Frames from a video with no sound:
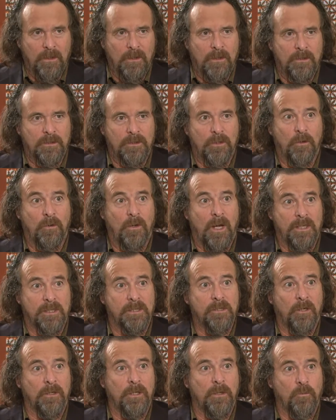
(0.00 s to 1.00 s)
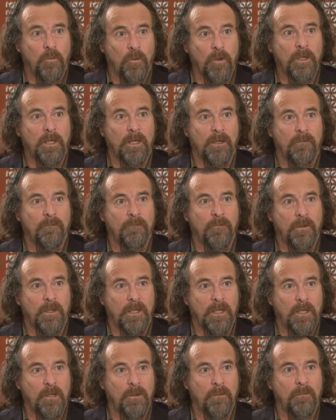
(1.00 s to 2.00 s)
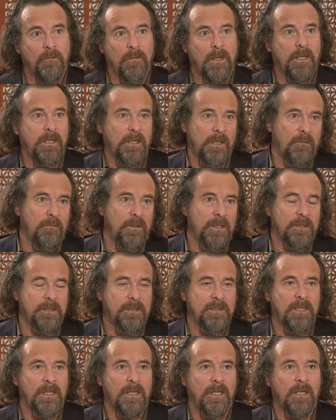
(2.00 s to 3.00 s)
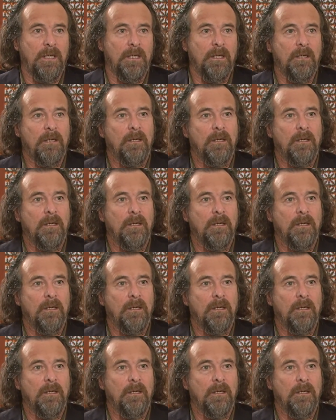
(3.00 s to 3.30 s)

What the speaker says: So I started working for him at NBC.